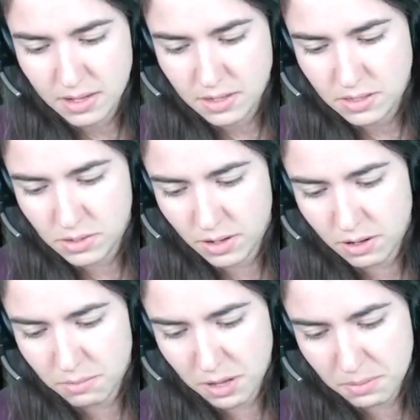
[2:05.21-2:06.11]
This will help
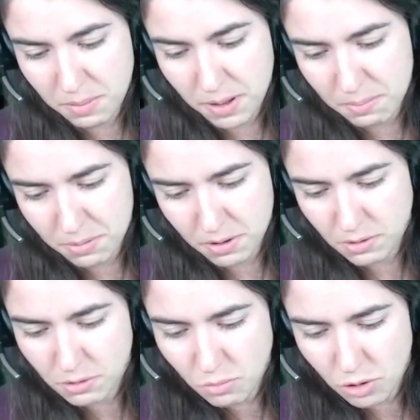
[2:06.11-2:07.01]
make my paper a
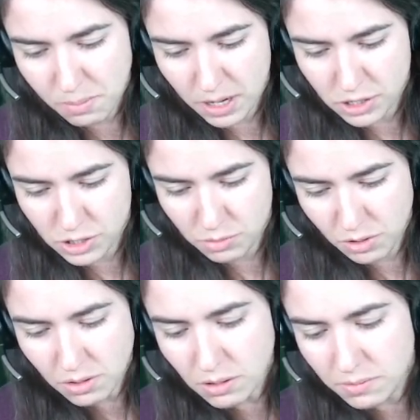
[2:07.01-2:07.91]
little more
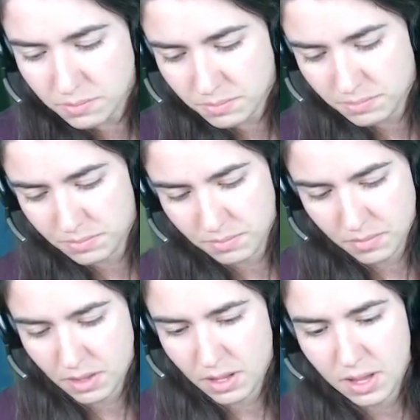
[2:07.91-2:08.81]
manageable.
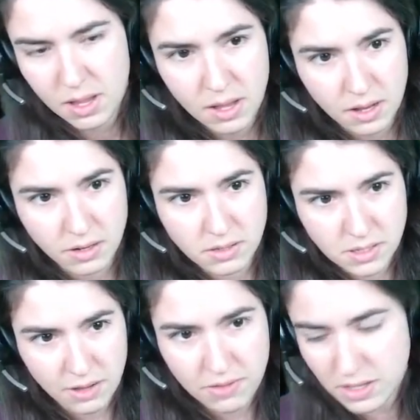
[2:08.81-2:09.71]
And I'll
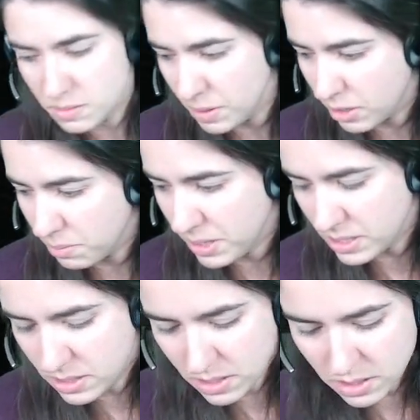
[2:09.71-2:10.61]
save these bigger
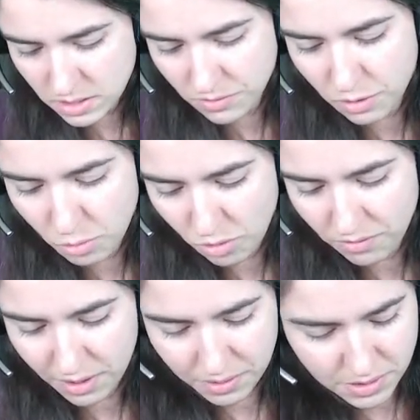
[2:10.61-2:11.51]
pieces for more
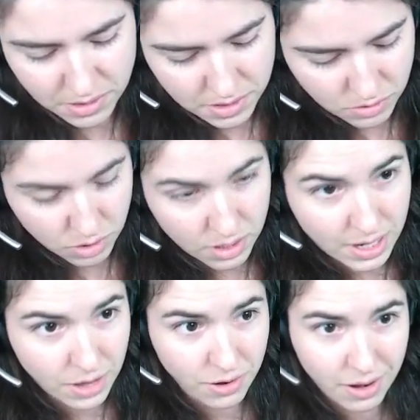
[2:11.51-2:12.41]
flowers or
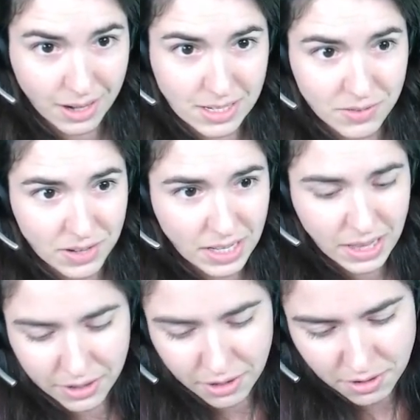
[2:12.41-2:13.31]
another activity
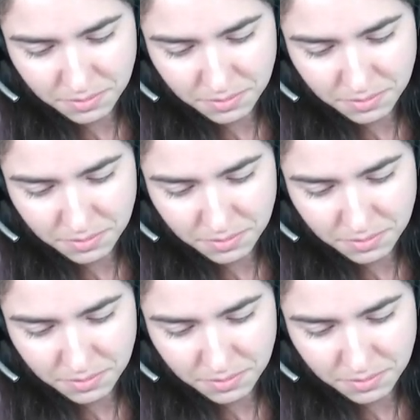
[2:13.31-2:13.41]
later.